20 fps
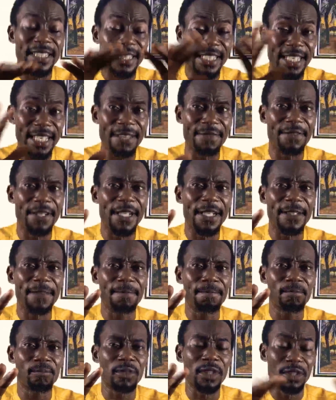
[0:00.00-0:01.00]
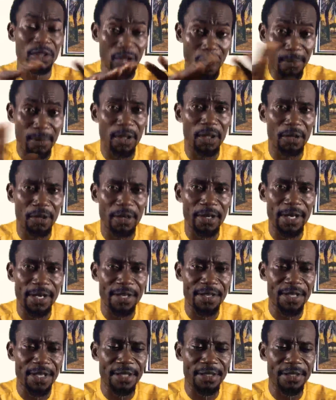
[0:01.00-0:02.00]
given normal
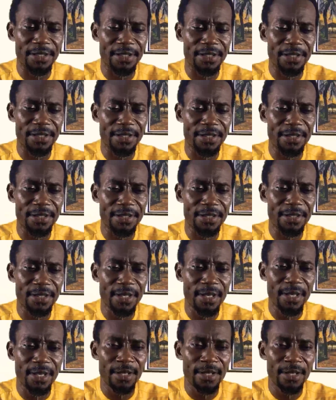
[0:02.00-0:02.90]
conditions.